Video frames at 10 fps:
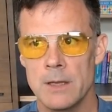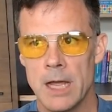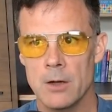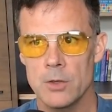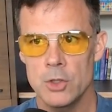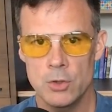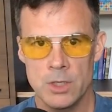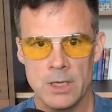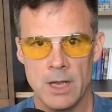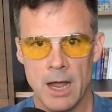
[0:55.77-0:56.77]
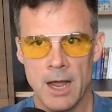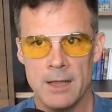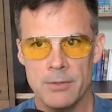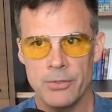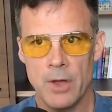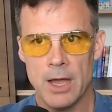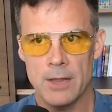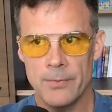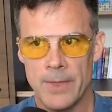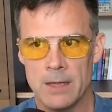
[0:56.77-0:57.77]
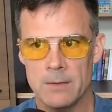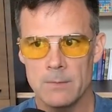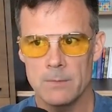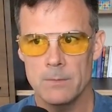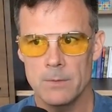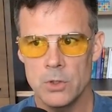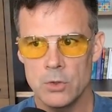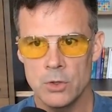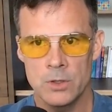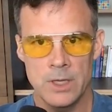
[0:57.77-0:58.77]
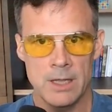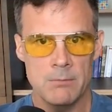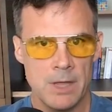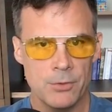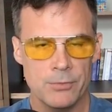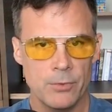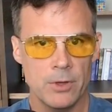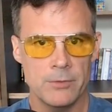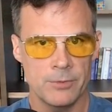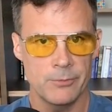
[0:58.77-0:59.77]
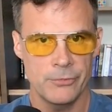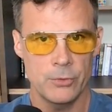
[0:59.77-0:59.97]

Now, you can, I thought that you couldn't get methylfolate from